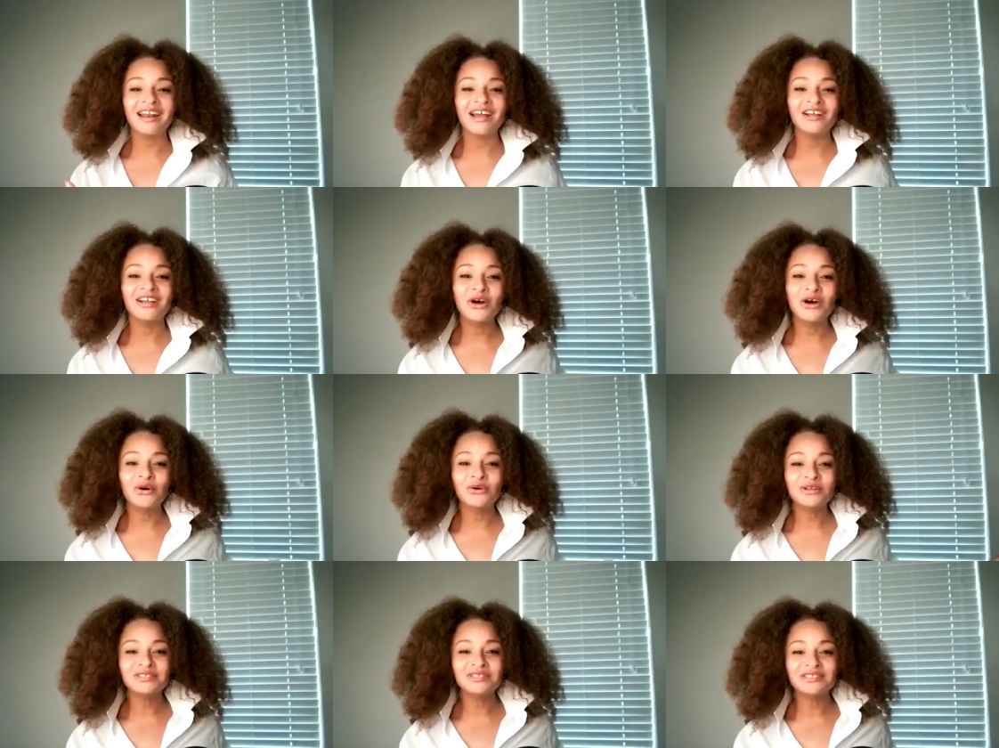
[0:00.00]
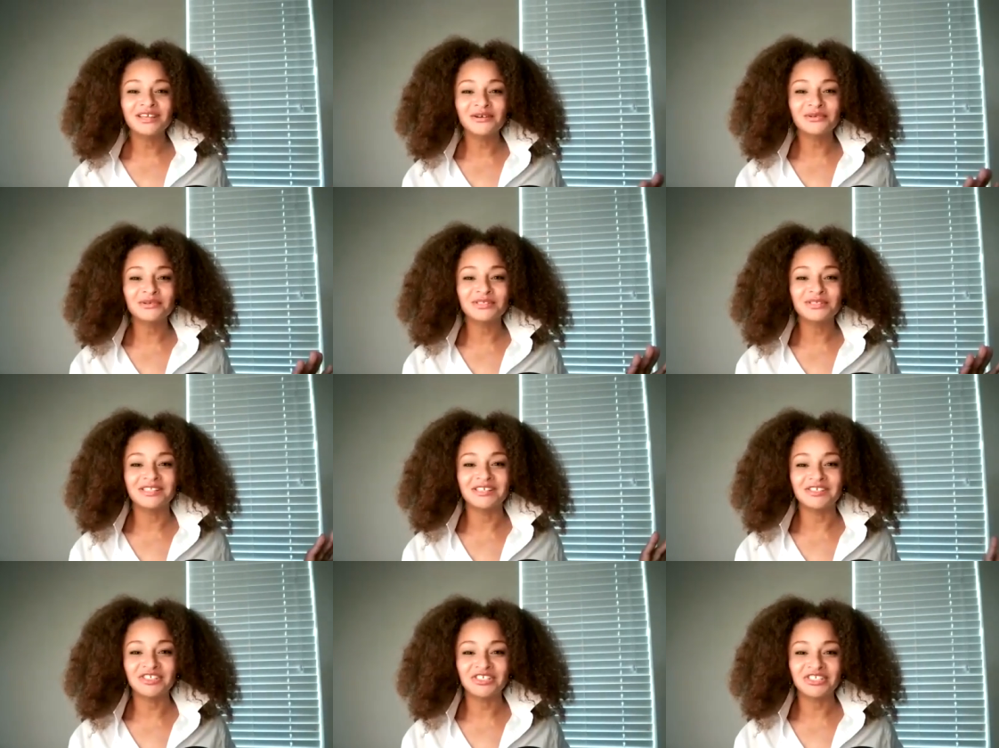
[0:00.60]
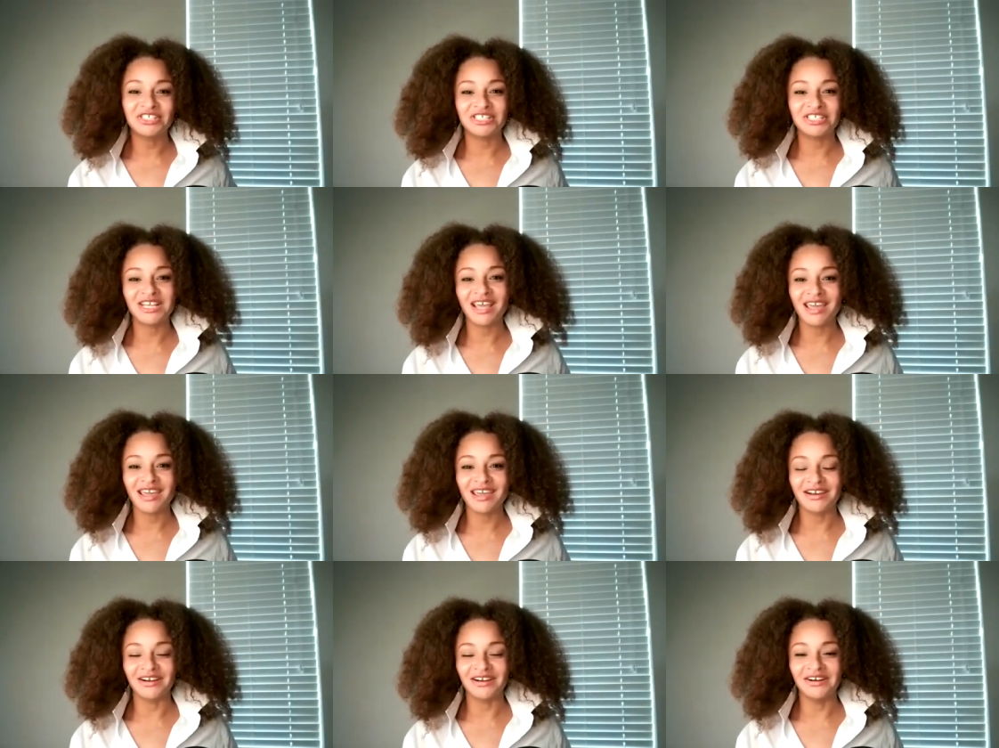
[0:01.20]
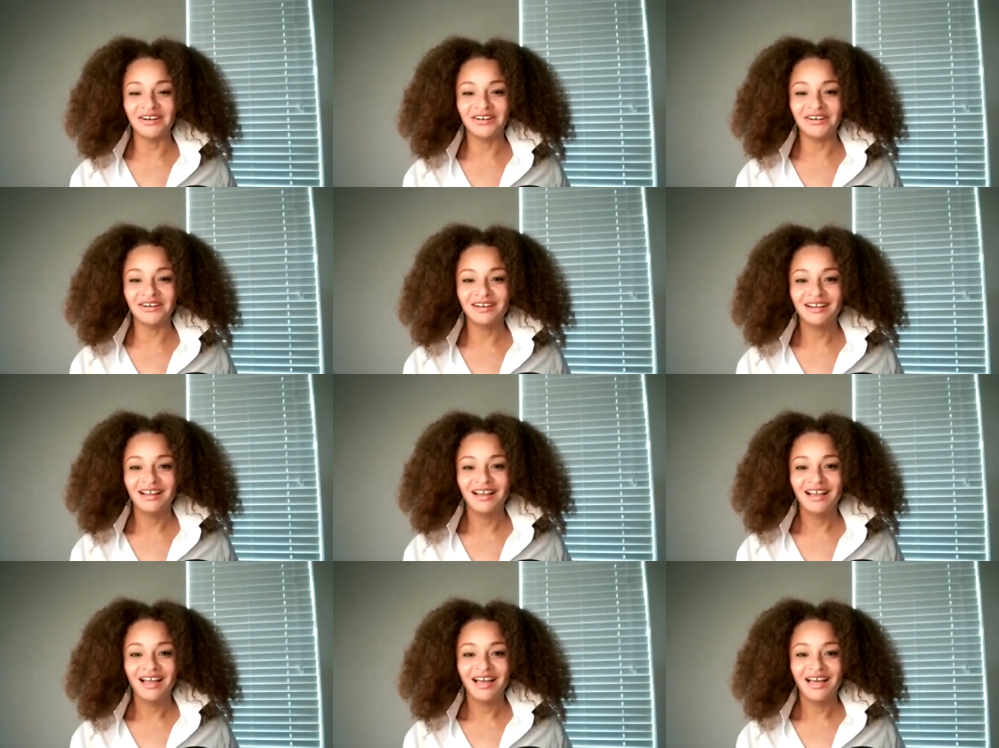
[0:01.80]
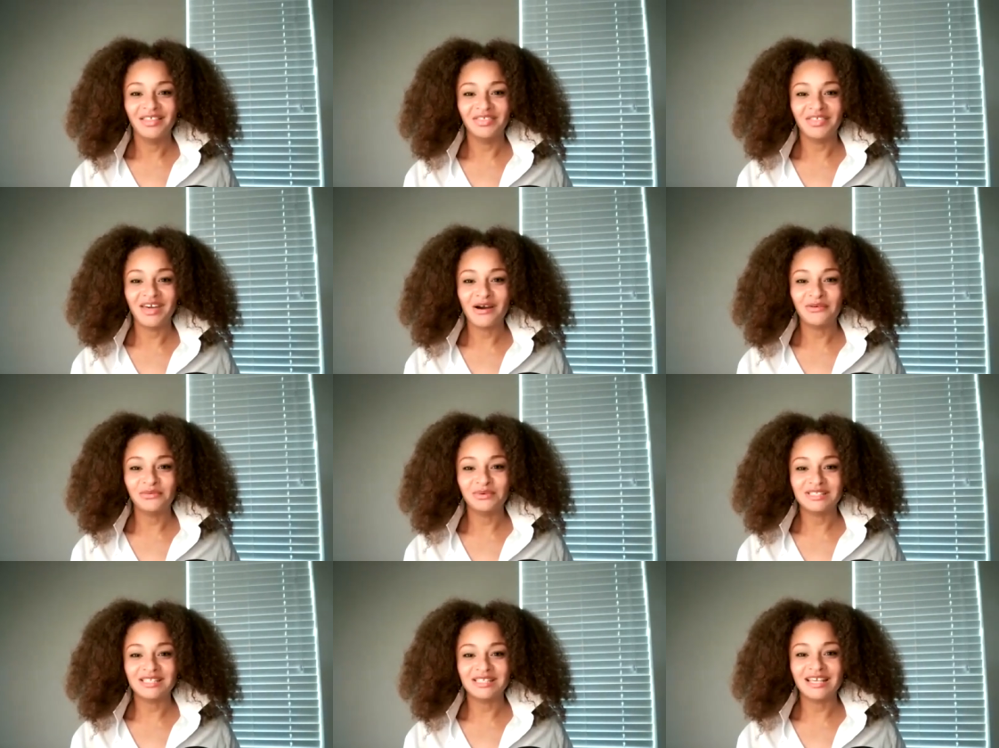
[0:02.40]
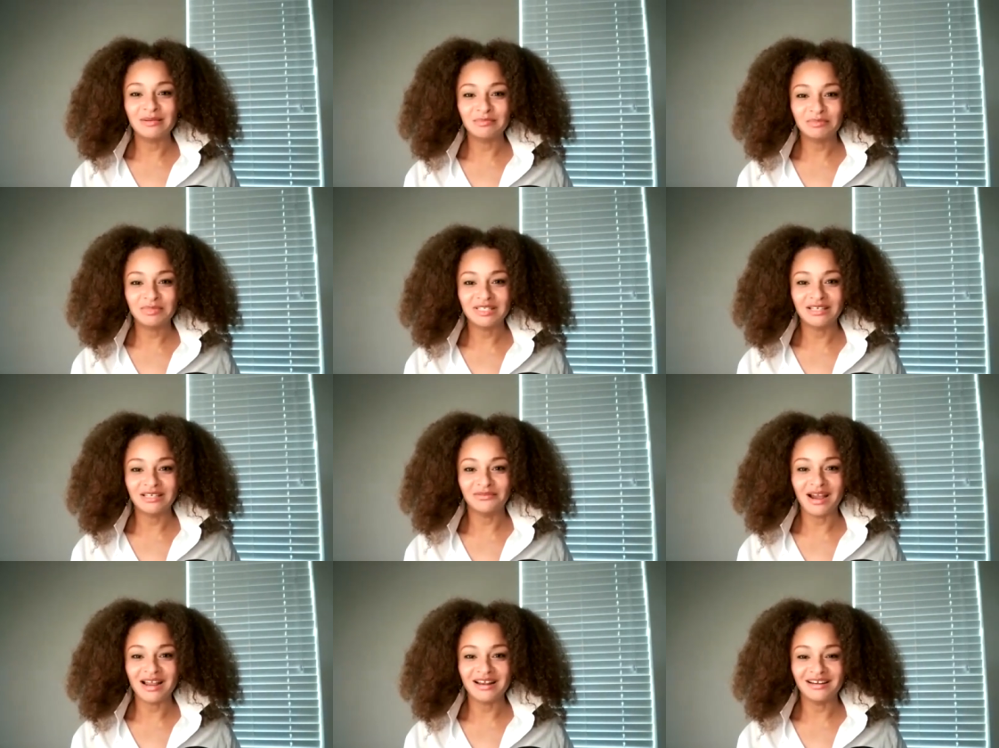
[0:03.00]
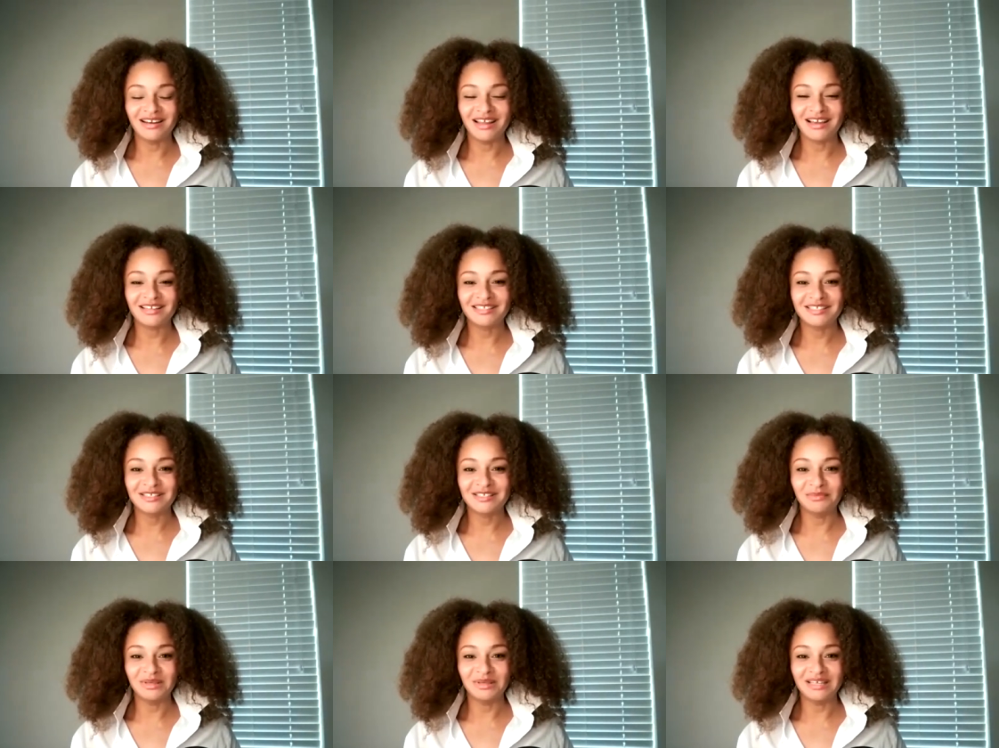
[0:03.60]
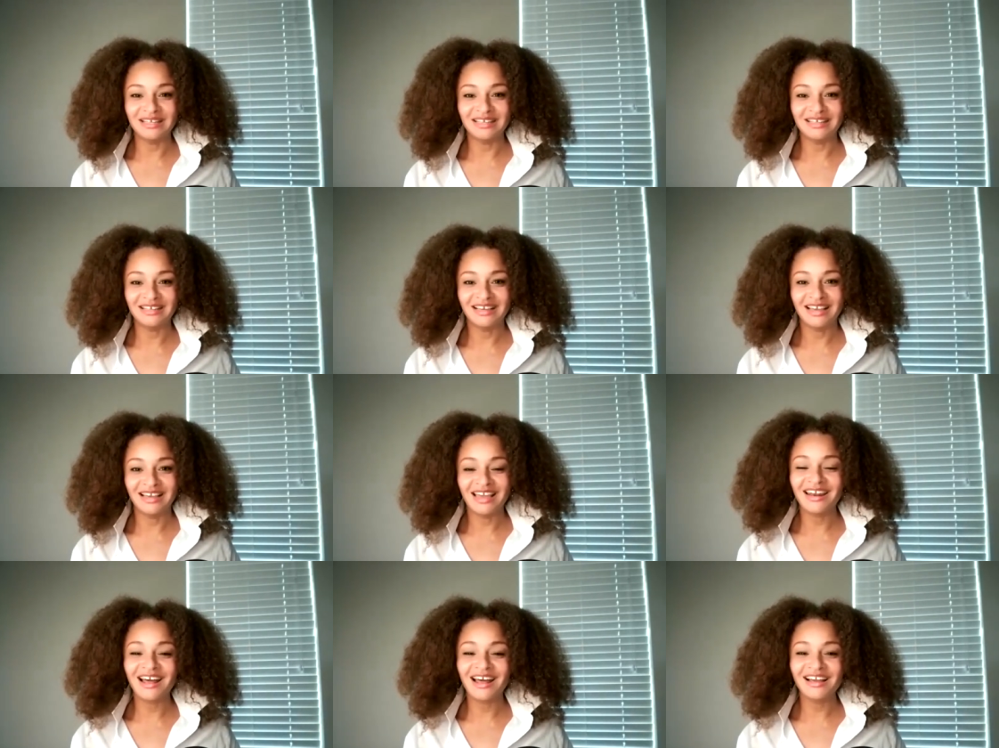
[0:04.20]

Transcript: And I noticed there was this chair that was empty right next to me.